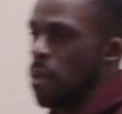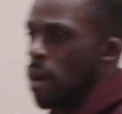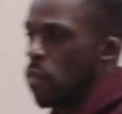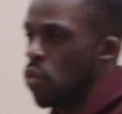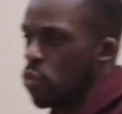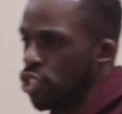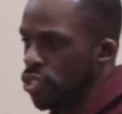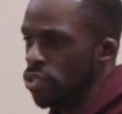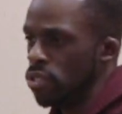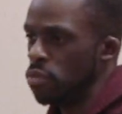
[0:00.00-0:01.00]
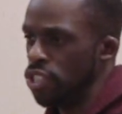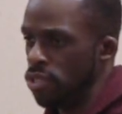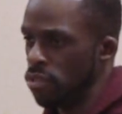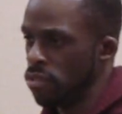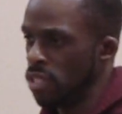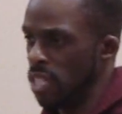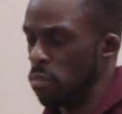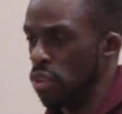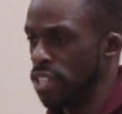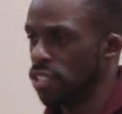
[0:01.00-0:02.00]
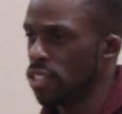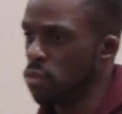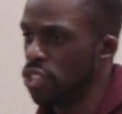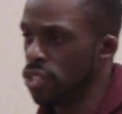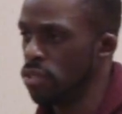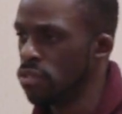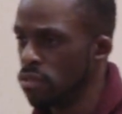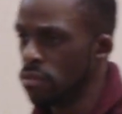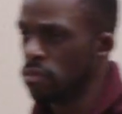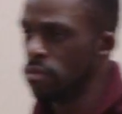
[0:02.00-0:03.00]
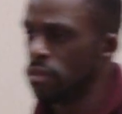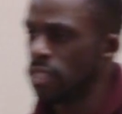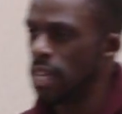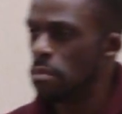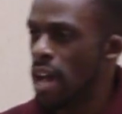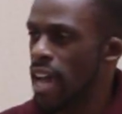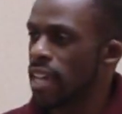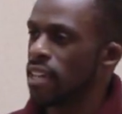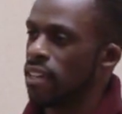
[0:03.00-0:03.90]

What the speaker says: came up, what would you do? Would you embrace it or would you step back?